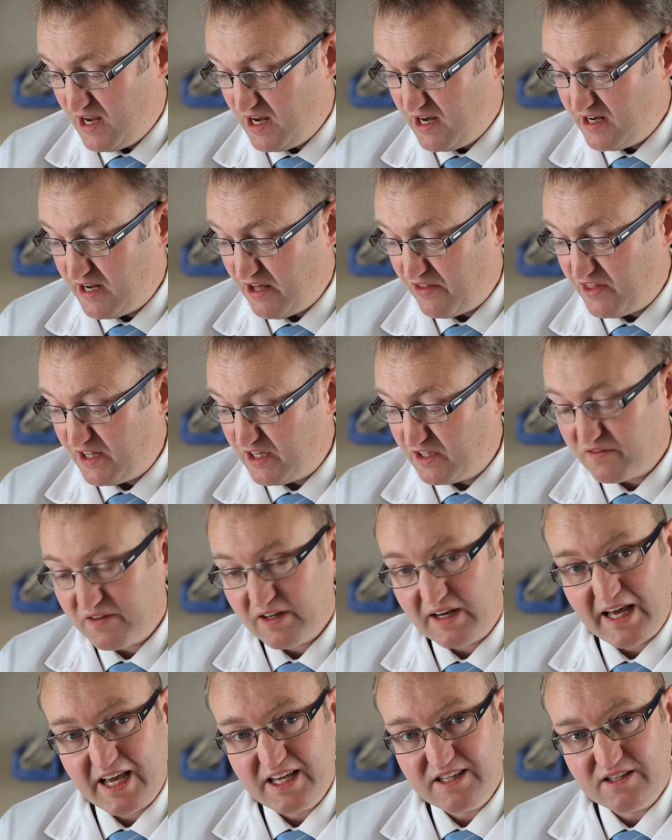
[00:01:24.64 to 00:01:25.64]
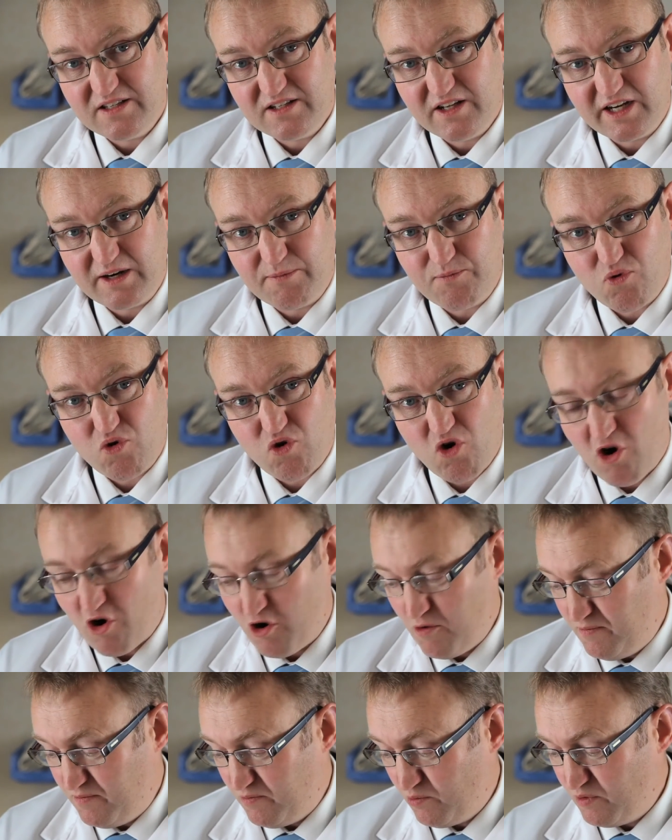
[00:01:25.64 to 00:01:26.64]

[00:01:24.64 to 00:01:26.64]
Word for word: Now think of the lasers like a probe.